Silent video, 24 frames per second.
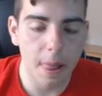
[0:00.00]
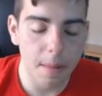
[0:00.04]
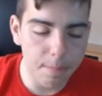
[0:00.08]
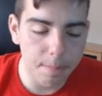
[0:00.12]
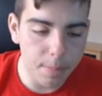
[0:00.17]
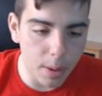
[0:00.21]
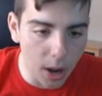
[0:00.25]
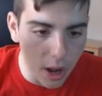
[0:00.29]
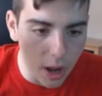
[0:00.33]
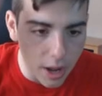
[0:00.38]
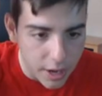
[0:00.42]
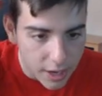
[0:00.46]

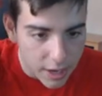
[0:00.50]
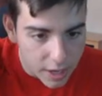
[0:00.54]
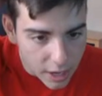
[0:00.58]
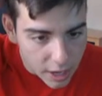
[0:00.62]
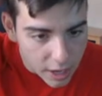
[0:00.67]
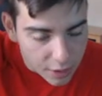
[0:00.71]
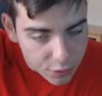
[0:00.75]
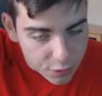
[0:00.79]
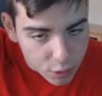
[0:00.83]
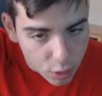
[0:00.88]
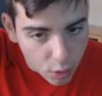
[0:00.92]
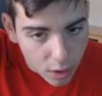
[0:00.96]
But
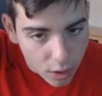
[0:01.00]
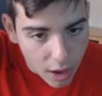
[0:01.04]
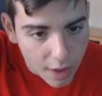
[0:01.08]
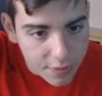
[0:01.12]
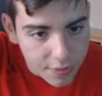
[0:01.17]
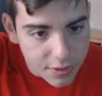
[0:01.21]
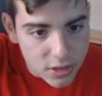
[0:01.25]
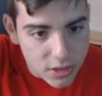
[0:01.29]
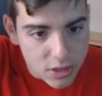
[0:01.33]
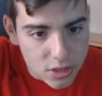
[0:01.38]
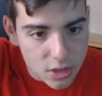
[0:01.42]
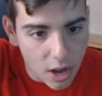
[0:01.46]
if you don't have
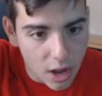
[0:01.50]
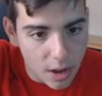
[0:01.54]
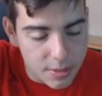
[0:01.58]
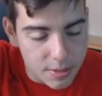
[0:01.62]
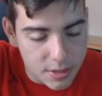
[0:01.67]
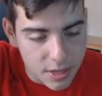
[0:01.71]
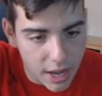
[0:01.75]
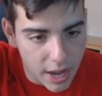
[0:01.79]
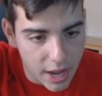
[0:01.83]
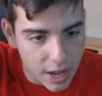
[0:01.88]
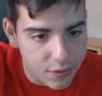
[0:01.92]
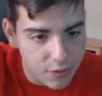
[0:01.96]
the stubs,
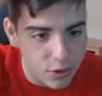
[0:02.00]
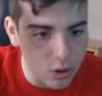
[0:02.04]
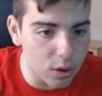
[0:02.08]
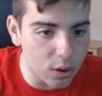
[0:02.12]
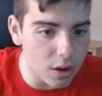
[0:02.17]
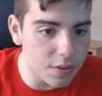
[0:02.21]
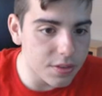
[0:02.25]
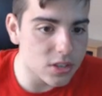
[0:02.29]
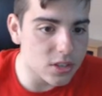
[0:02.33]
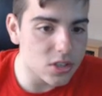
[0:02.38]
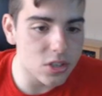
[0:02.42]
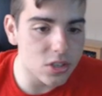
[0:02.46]
yeah, if you don't
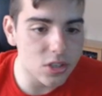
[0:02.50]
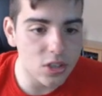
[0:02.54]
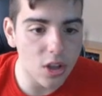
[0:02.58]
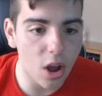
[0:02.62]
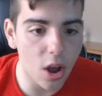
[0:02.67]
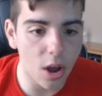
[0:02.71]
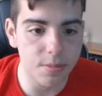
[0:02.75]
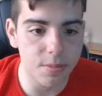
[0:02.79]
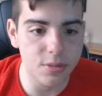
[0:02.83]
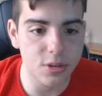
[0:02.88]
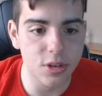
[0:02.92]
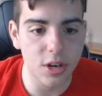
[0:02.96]
have the
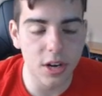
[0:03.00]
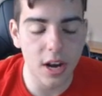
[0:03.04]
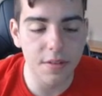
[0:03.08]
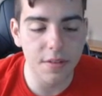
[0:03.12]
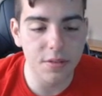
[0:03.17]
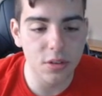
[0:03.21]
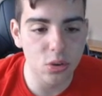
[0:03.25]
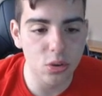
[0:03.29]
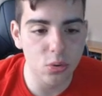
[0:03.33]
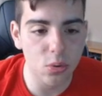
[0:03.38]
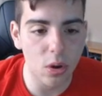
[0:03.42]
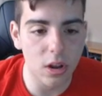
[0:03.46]
stubs, you're going to
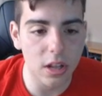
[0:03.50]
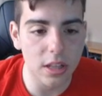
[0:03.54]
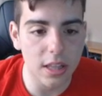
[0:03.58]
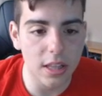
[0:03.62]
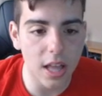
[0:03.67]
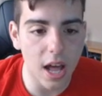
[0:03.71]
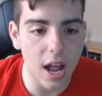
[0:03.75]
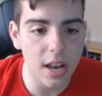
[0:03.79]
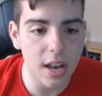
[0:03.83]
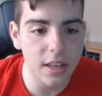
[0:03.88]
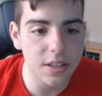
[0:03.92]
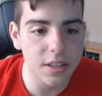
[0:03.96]
have to do a
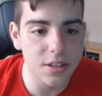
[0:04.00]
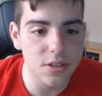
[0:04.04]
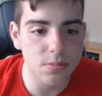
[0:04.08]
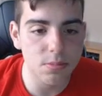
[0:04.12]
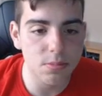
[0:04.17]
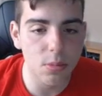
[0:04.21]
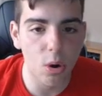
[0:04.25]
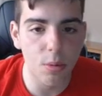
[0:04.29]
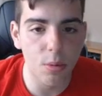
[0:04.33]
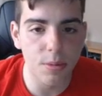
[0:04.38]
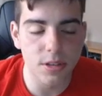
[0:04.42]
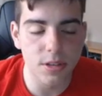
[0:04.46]
lot of these
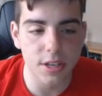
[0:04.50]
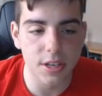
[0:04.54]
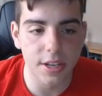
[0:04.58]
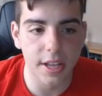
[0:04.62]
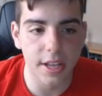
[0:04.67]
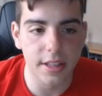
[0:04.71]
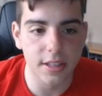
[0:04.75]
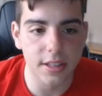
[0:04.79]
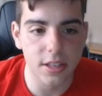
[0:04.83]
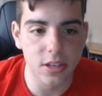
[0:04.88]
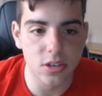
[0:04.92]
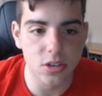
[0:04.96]
moments to
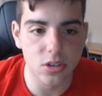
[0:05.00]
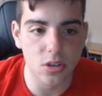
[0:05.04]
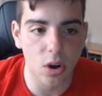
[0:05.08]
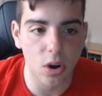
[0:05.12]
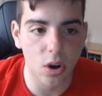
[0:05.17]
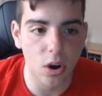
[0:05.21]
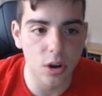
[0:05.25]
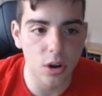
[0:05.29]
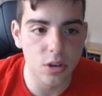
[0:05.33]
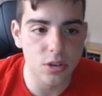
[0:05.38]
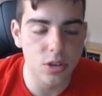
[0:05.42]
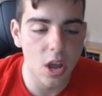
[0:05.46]
get these
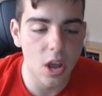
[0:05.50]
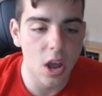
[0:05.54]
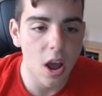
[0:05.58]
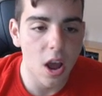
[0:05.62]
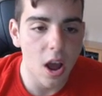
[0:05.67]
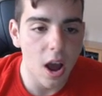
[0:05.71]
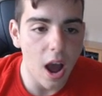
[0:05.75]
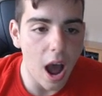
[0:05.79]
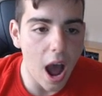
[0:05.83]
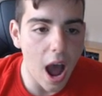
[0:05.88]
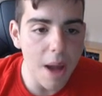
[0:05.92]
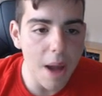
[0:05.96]
stars.
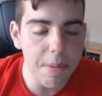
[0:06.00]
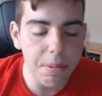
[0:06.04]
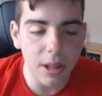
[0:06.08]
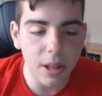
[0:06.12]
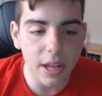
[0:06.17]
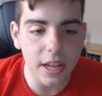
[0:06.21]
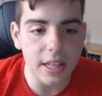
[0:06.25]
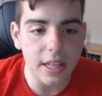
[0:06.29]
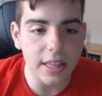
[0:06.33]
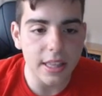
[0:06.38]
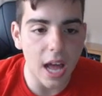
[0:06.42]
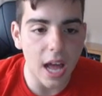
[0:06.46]
I play
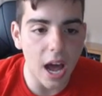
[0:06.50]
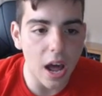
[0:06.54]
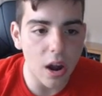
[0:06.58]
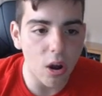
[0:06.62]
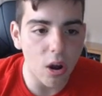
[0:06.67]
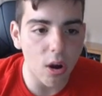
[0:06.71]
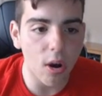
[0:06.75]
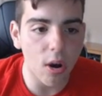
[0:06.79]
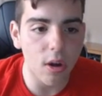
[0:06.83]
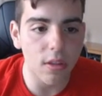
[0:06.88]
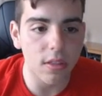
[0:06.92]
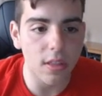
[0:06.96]
a lot
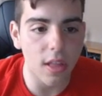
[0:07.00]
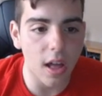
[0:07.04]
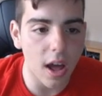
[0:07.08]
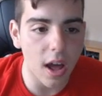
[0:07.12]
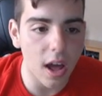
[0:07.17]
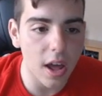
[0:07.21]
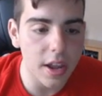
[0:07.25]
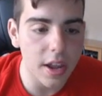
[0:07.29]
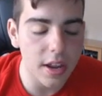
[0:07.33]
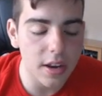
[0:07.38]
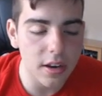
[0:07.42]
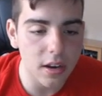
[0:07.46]
of
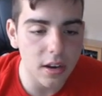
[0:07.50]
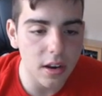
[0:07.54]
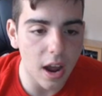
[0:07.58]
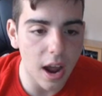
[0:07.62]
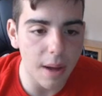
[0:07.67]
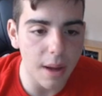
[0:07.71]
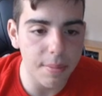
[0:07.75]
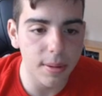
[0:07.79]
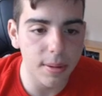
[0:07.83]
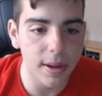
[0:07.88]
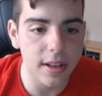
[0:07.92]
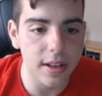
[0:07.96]
online.
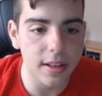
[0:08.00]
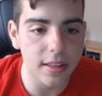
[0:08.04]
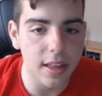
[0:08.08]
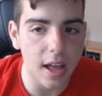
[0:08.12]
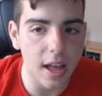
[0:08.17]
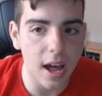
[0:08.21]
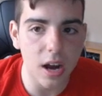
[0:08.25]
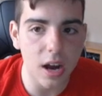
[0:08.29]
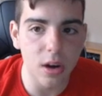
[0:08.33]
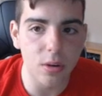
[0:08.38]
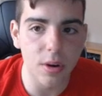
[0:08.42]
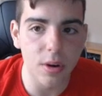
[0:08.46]
I play a
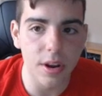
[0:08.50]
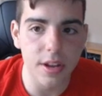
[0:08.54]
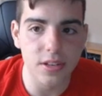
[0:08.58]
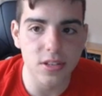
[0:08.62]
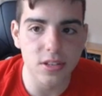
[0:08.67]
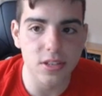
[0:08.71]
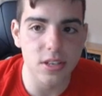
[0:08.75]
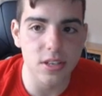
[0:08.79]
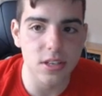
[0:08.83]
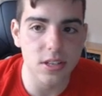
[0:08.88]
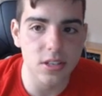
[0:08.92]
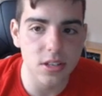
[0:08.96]
lot of ranked
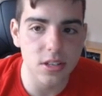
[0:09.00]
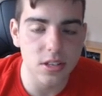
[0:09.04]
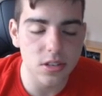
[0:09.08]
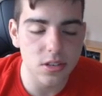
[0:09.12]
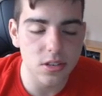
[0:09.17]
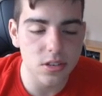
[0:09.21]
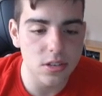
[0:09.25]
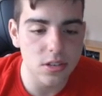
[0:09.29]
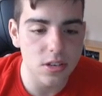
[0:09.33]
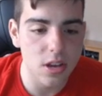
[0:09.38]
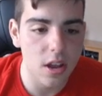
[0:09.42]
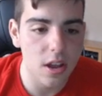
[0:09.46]

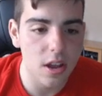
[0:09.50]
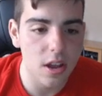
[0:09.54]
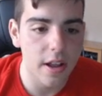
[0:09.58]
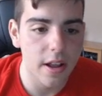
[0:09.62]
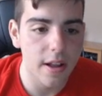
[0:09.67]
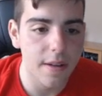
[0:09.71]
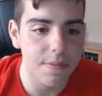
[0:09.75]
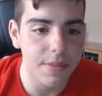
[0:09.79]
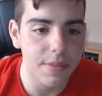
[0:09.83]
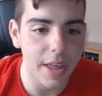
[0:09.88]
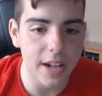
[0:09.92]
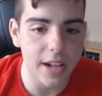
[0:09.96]
seasons.
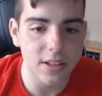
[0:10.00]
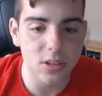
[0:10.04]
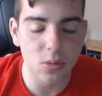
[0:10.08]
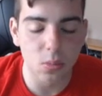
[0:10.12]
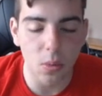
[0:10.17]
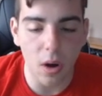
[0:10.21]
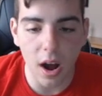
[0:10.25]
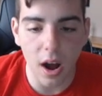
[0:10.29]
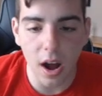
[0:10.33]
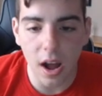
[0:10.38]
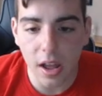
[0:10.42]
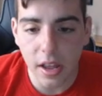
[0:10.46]
That's
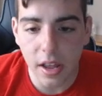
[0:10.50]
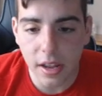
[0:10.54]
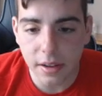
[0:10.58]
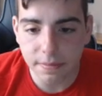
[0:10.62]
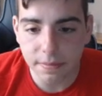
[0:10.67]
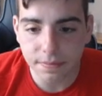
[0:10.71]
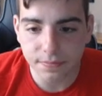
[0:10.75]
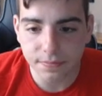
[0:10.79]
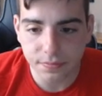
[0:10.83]
why.